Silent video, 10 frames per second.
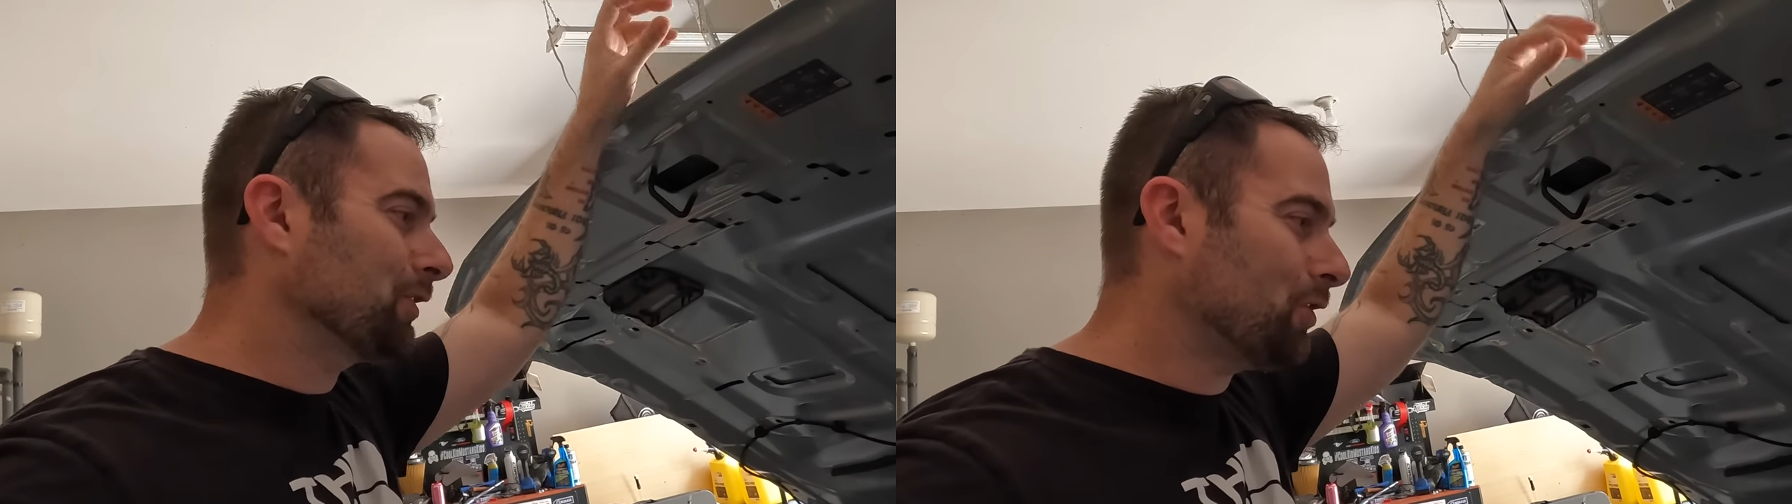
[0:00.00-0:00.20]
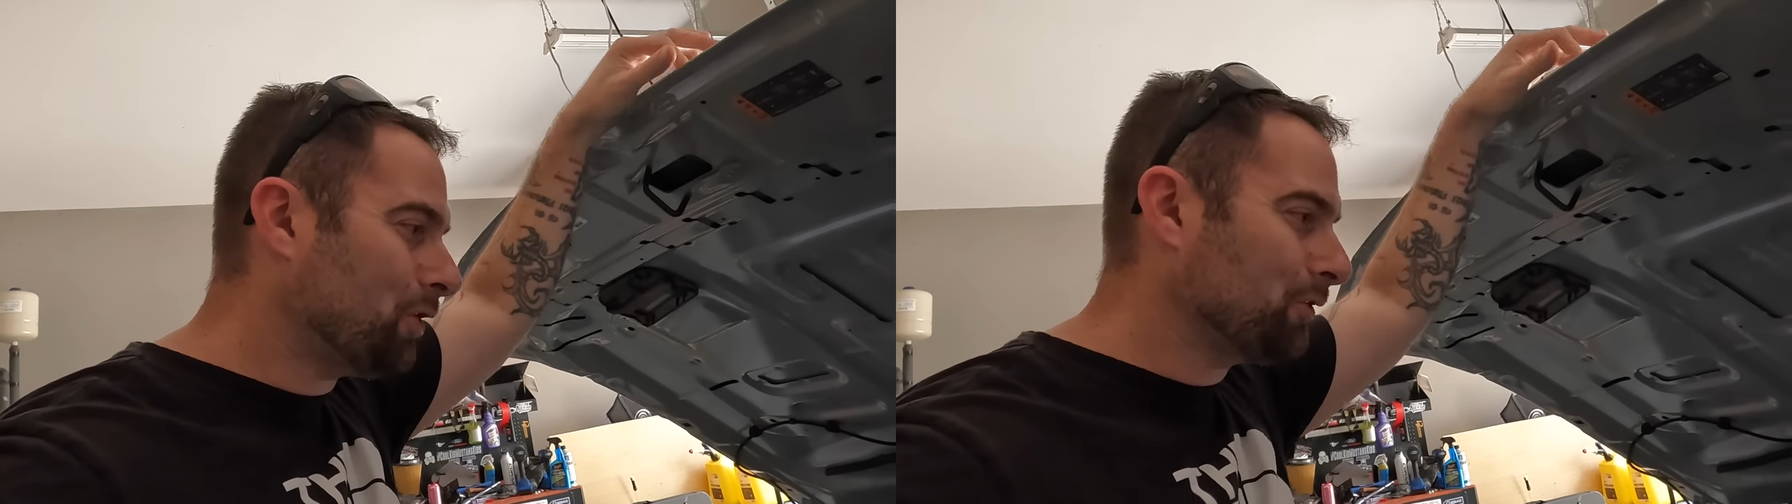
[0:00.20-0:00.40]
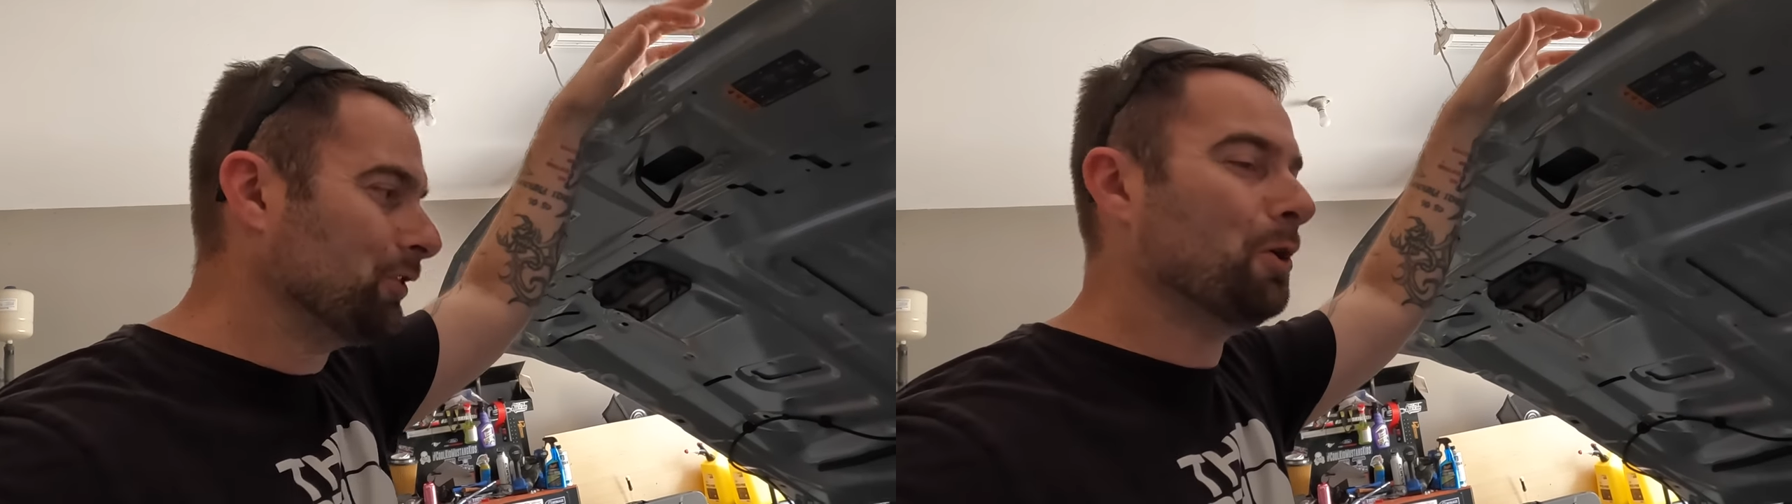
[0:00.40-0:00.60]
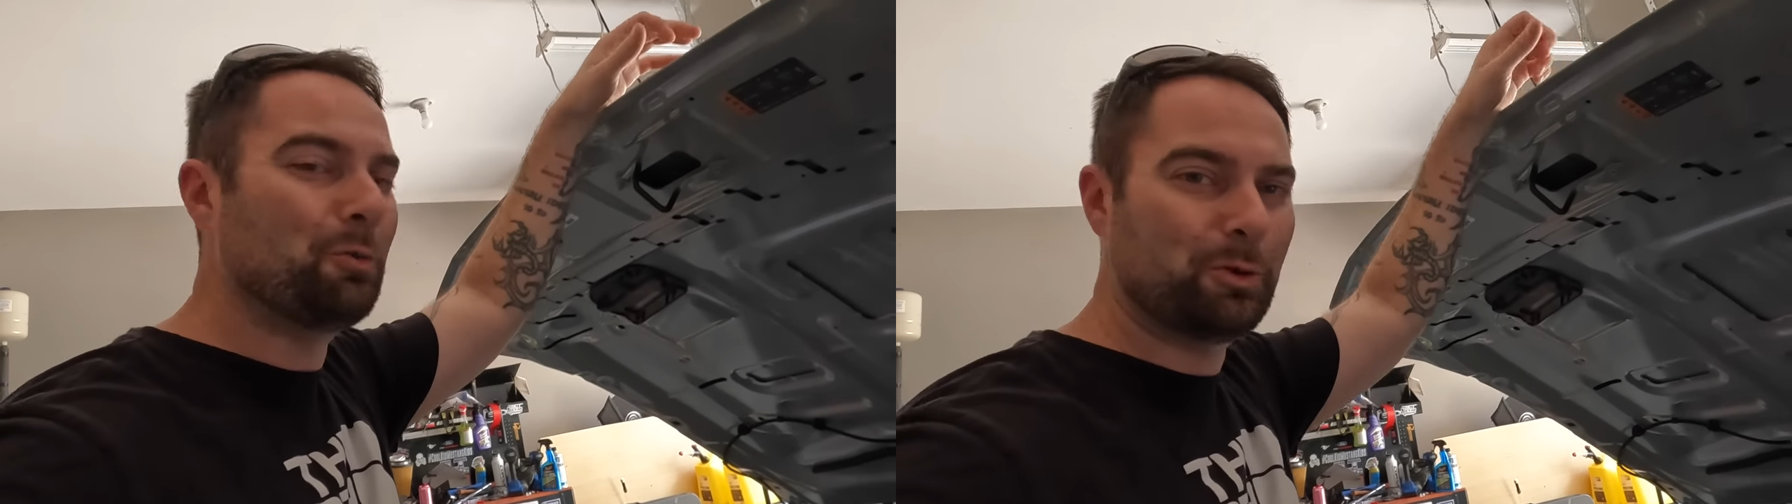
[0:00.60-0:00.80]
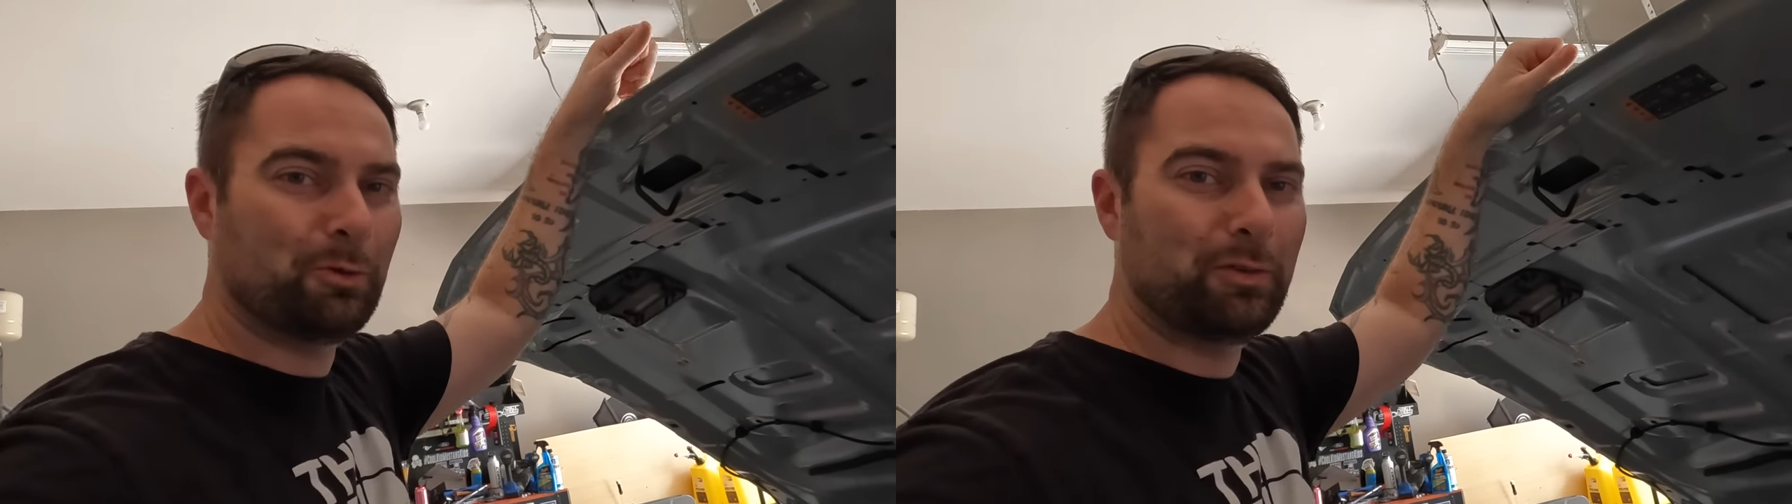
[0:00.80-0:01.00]
the car that
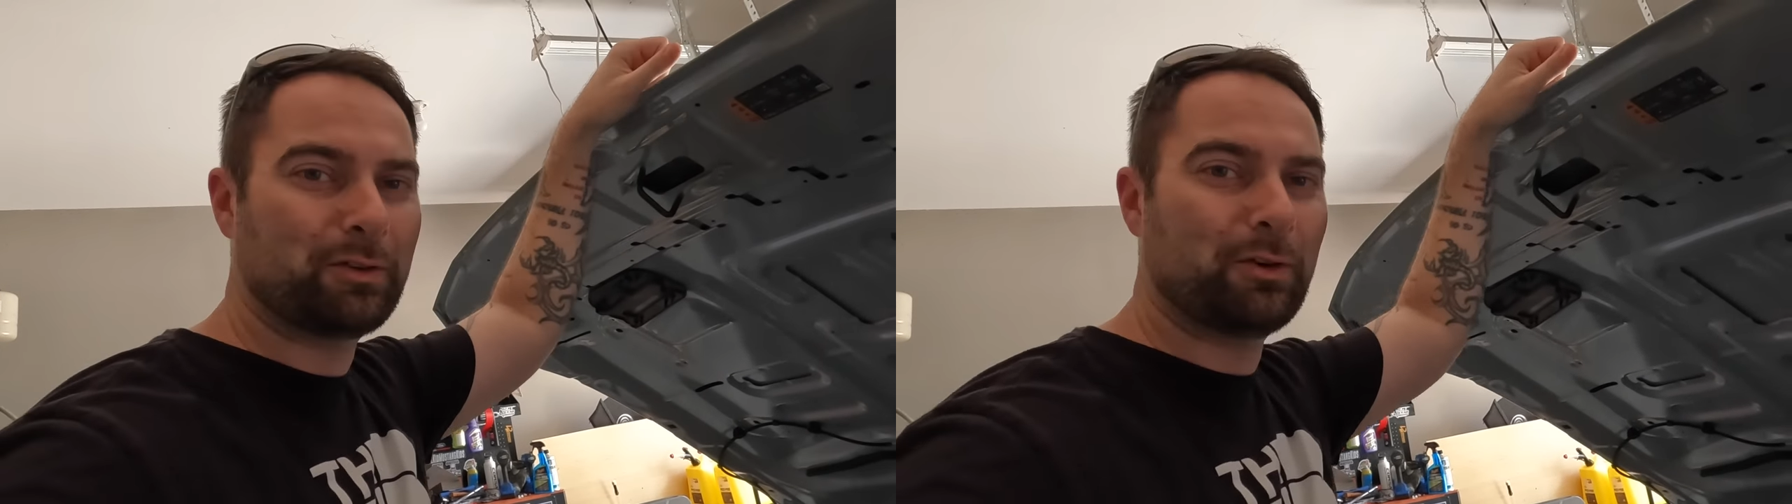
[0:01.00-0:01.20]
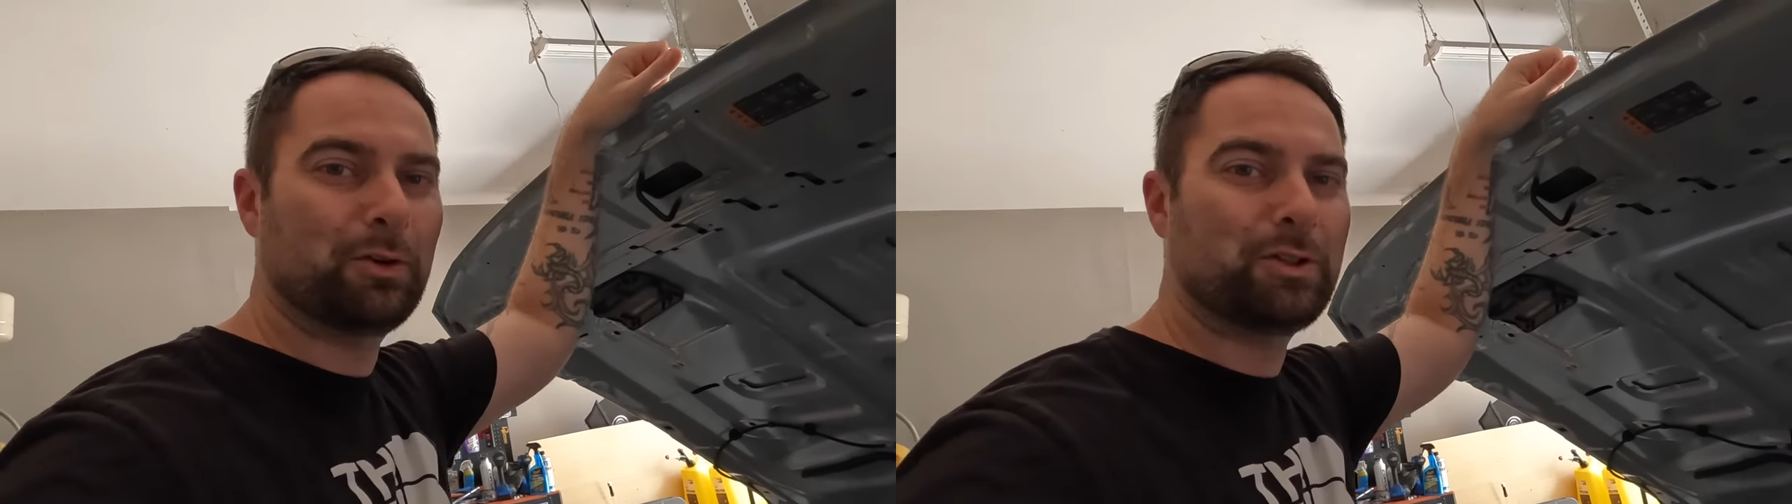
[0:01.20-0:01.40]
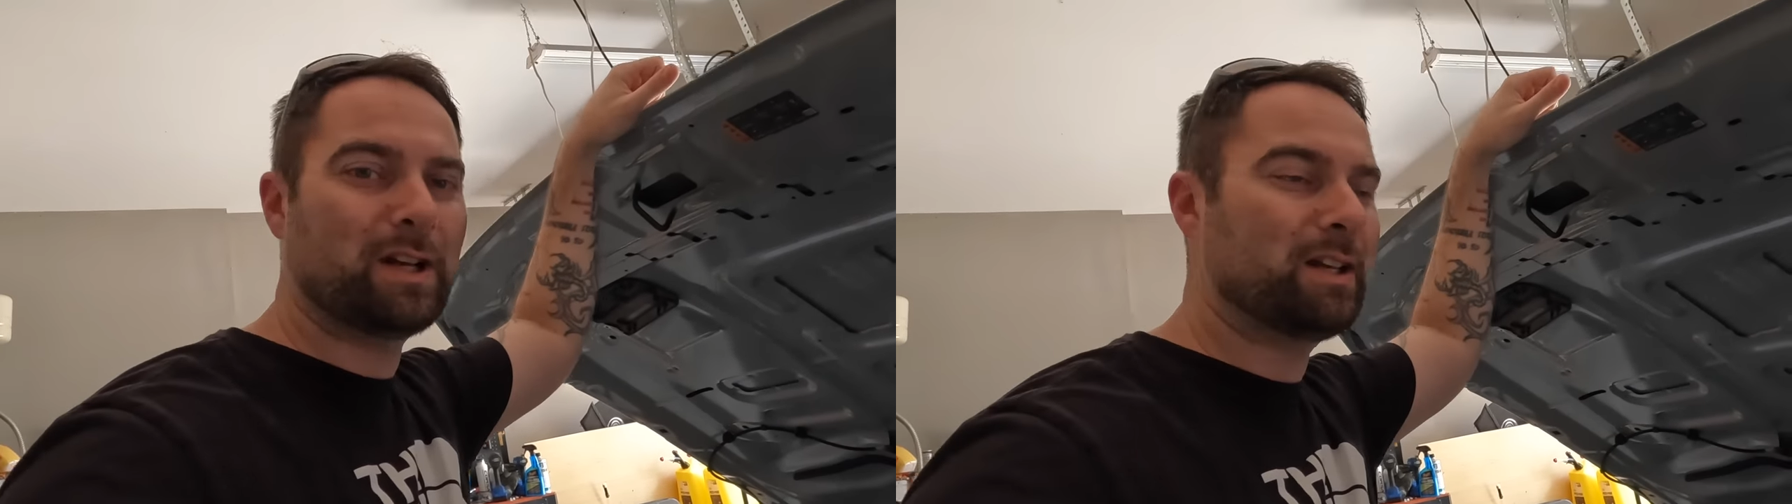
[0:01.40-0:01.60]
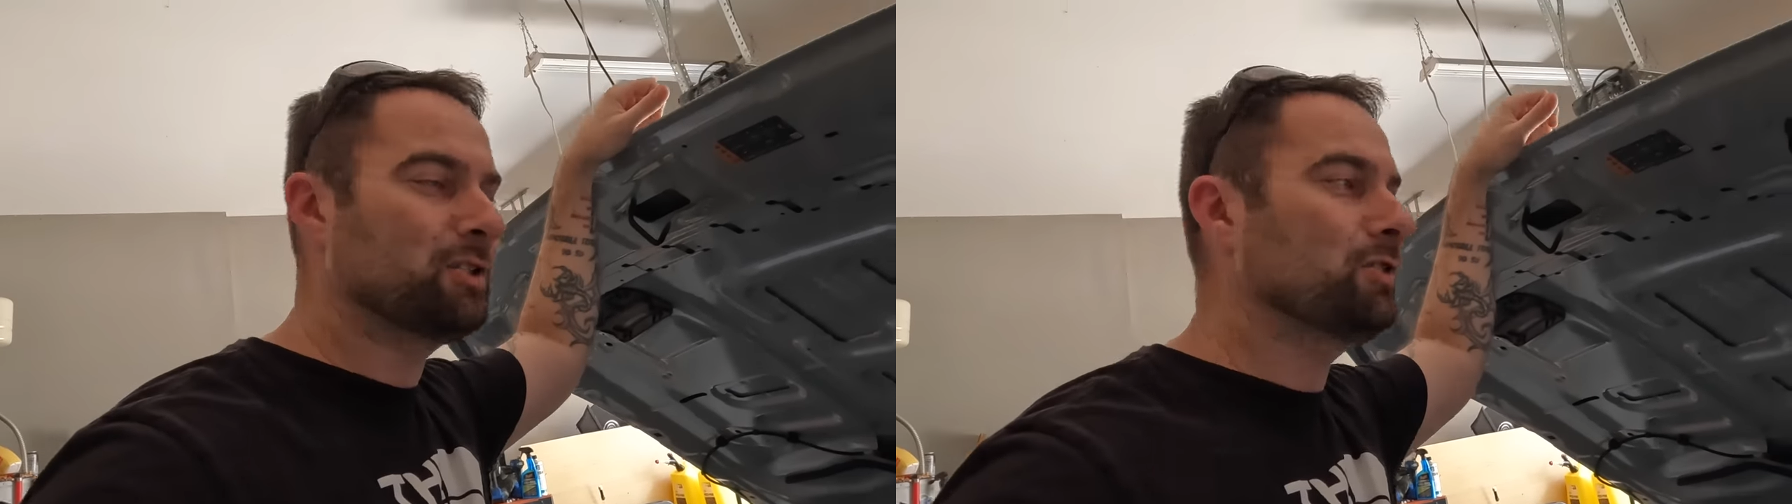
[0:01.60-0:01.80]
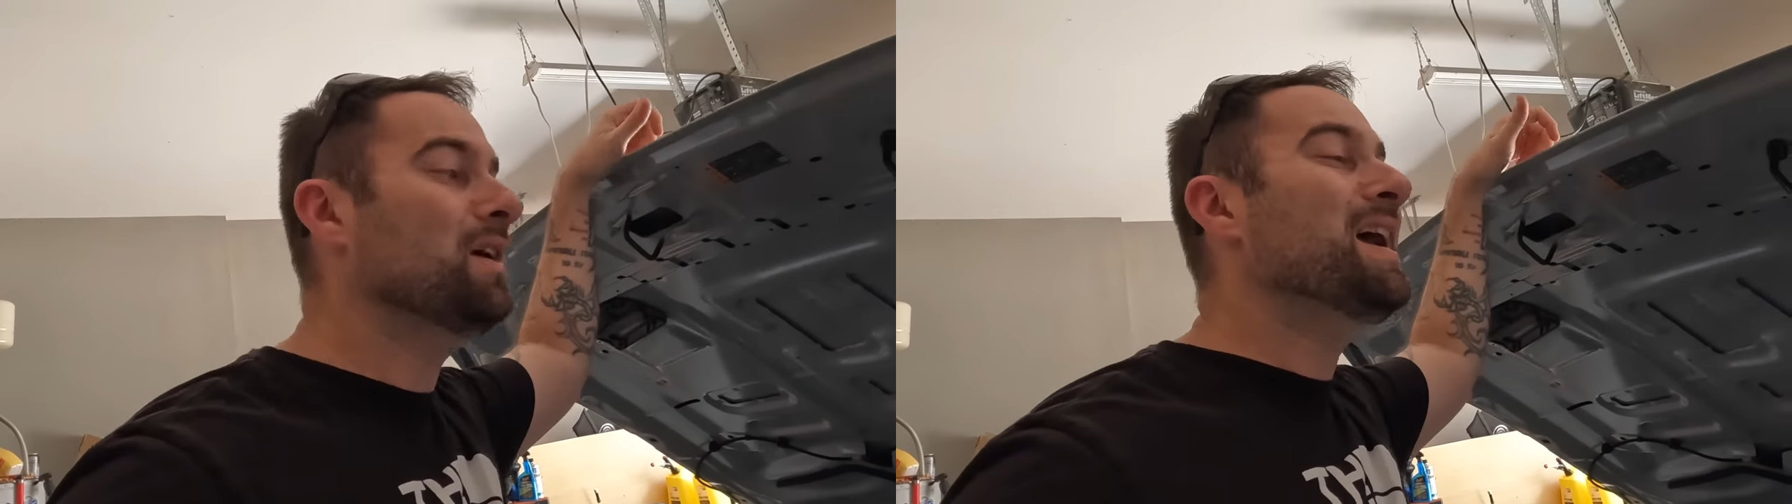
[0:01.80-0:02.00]
hopefully will fix our hood shake
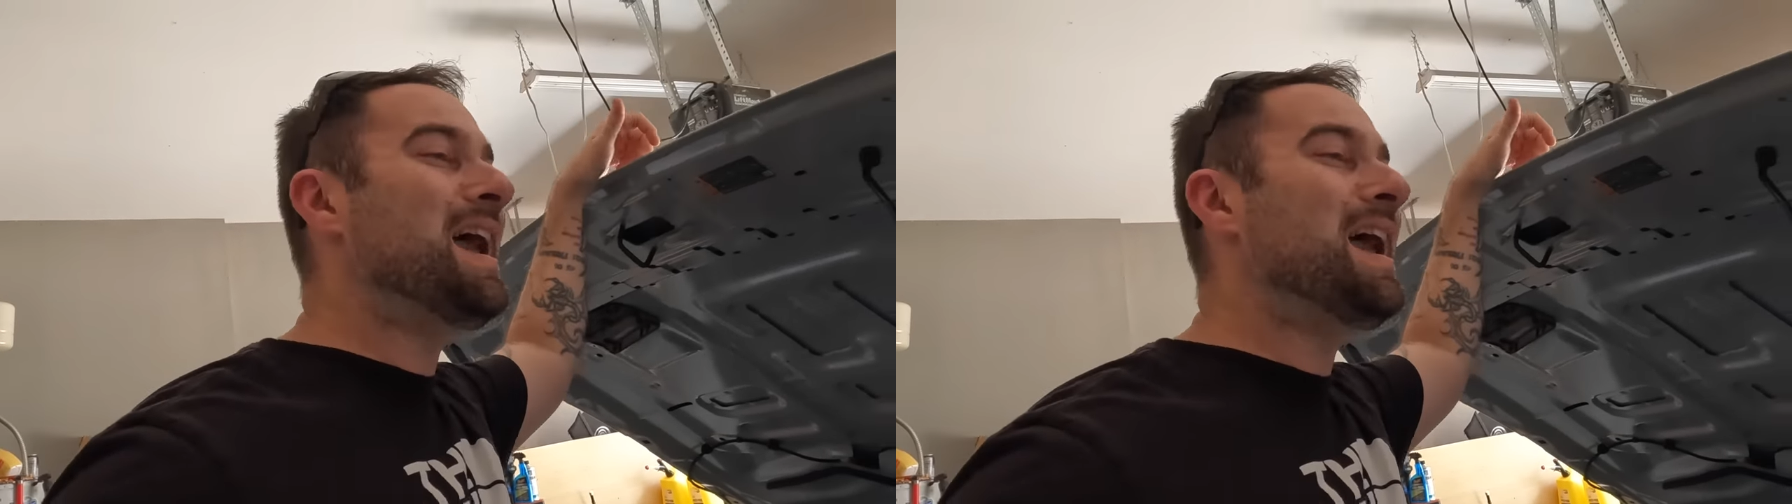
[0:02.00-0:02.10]
issue,